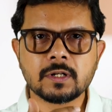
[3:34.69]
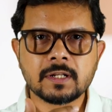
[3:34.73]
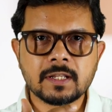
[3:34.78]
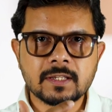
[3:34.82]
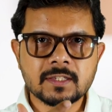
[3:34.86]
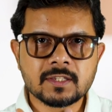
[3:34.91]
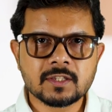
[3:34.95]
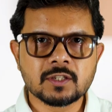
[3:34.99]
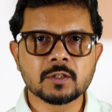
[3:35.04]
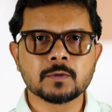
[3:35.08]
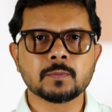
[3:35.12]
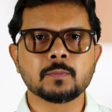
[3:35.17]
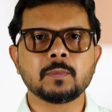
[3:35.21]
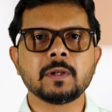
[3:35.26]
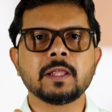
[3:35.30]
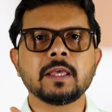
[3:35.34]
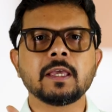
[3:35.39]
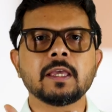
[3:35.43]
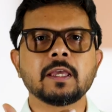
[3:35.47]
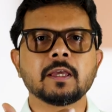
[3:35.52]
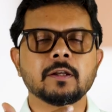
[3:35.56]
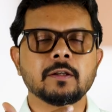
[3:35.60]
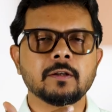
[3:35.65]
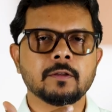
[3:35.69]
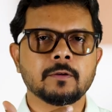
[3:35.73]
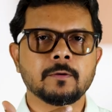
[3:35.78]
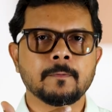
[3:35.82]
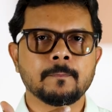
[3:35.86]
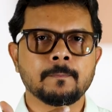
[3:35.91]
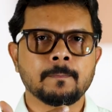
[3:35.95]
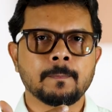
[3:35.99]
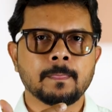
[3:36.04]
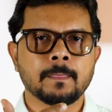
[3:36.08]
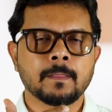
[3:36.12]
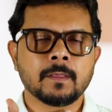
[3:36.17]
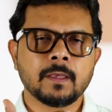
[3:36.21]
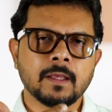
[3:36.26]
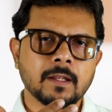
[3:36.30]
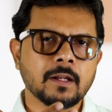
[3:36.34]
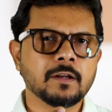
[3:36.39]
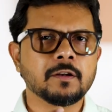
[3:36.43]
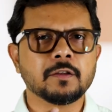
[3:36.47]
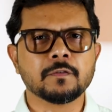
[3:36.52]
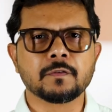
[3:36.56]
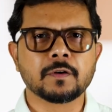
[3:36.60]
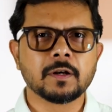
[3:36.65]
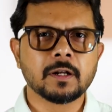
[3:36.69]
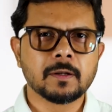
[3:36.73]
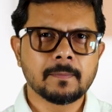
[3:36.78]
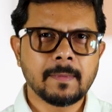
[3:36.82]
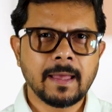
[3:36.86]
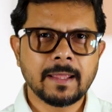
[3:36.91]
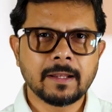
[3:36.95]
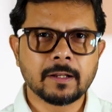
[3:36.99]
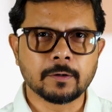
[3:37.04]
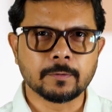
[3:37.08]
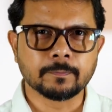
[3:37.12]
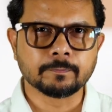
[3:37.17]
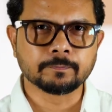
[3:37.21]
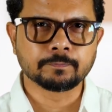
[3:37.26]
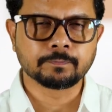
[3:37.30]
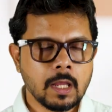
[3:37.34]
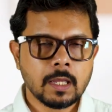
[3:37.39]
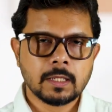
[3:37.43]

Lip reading: display it in a different manner.